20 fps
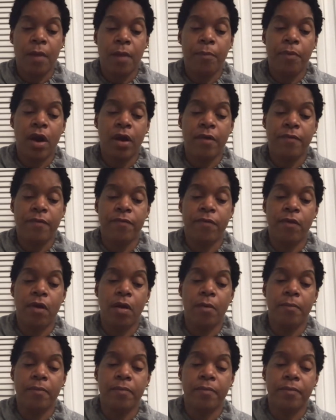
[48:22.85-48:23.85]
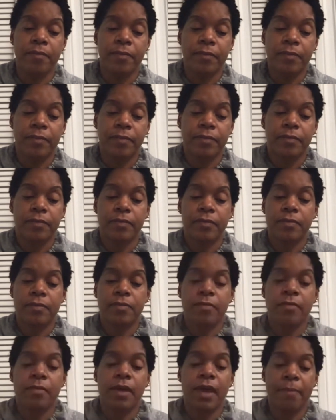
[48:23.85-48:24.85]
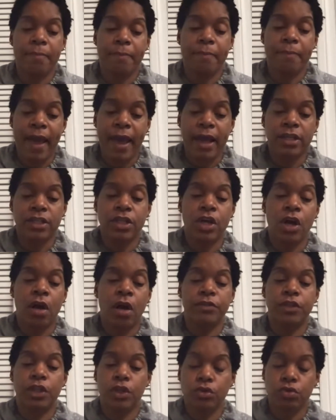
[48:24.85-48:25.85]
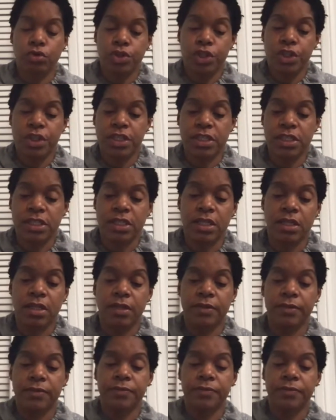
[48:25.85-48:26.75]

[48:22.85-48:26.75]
Apart from impact of delusions,